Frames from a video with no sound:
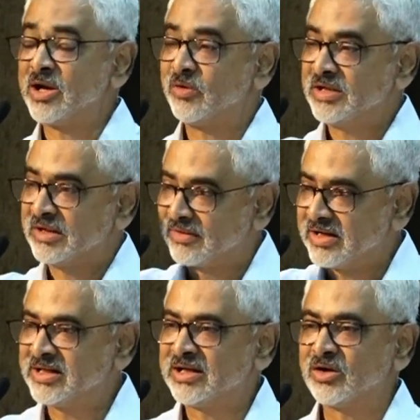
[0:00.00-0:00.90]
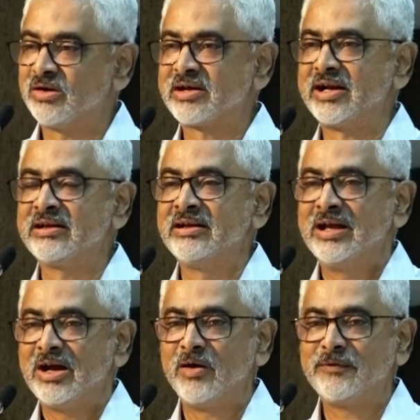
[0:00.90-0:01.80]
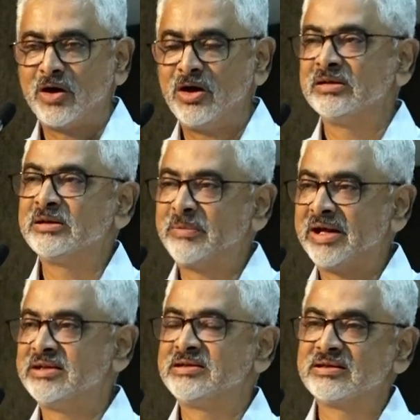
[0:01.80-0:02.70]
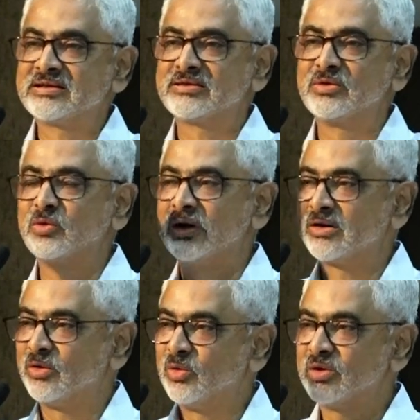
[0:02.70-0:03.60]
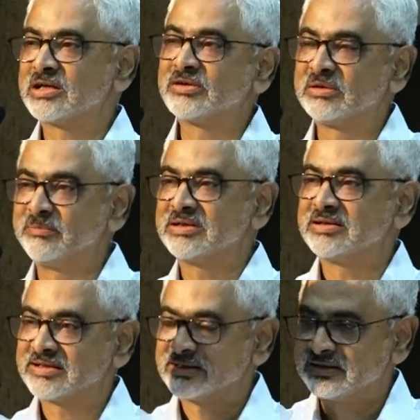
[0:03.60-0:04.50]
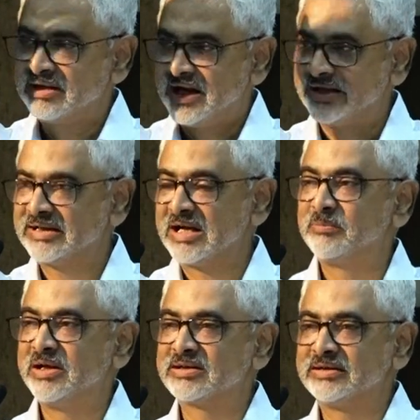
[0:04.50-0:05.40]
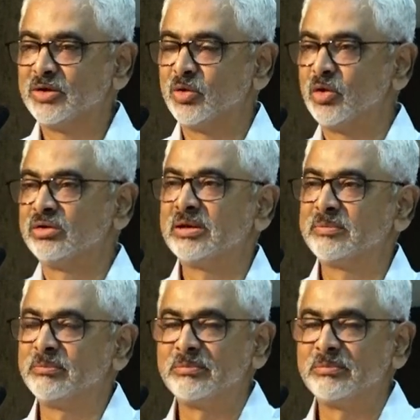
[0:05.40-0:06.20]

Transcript: Now we have a written contract of all the managers who are owners of the businesses at that place. They own the,